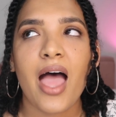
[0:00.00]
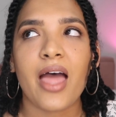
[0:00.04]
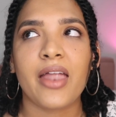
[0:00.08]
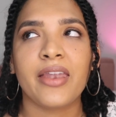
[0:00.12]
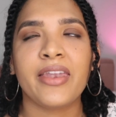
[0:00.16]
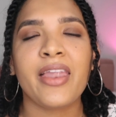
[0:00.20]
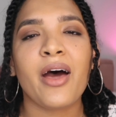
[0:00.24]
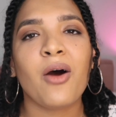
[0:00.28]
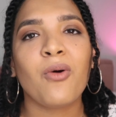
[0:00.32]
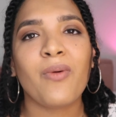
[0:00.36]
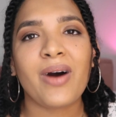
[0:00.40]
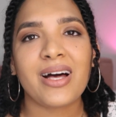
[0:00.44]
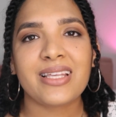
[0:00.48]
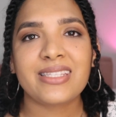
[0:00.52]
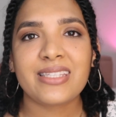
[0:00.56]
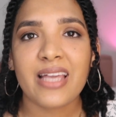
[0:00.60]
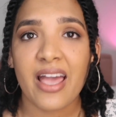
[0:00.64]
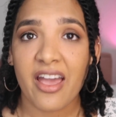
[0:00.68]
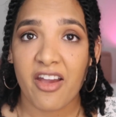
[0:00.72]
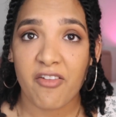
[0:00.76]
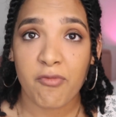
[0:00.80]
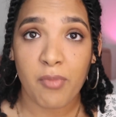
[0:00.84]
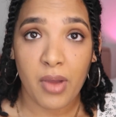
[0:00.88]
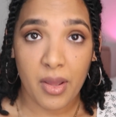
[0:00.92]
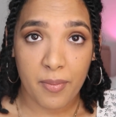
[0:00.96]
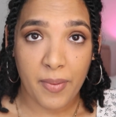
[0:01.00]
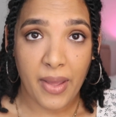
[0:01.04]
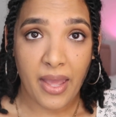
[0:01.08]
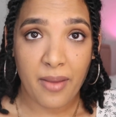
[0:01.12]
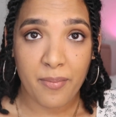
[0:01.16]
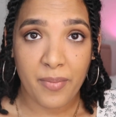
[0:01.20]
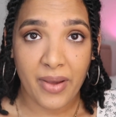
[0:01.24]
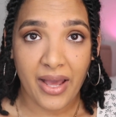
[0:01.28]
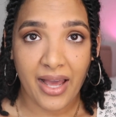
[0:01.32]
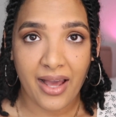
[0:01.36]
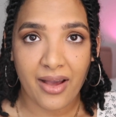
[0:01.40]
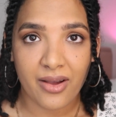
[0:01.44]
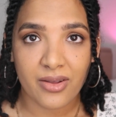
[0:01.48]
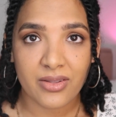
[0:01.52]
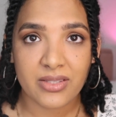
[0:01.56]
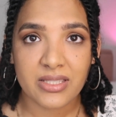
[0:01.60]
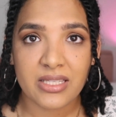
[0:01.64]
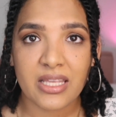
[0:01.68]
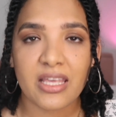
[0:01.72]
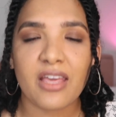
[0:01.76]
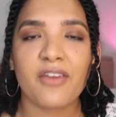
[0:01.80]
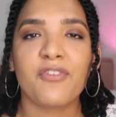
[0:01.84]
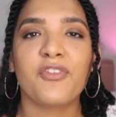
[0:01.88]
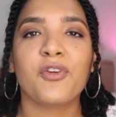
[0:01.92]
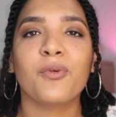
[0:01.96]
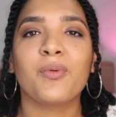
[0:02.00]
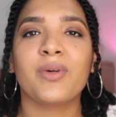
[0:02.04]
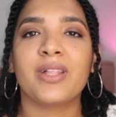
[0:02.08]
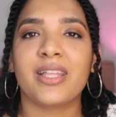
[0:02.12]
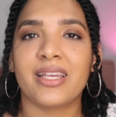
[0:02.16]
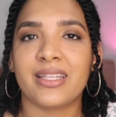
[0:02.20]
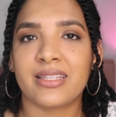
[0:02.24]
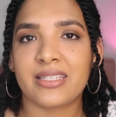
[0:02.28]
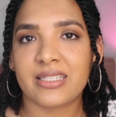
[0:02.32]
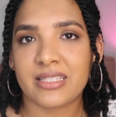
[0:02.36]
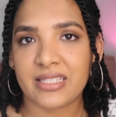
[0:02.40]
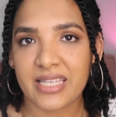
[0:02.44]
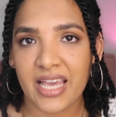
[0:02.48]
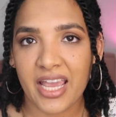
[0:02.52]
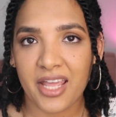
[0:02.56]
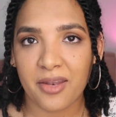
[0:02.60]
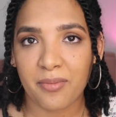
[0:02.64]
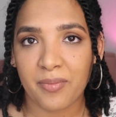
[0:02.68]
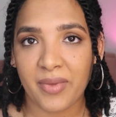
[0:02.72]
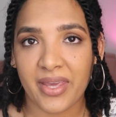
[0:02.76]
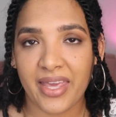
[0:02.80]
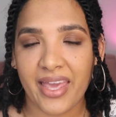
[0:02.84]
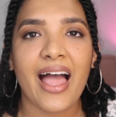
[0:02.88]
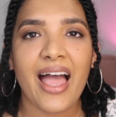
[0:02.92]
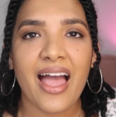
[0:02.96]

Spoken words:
Now, whilst I have my paper out, if you will entertain me,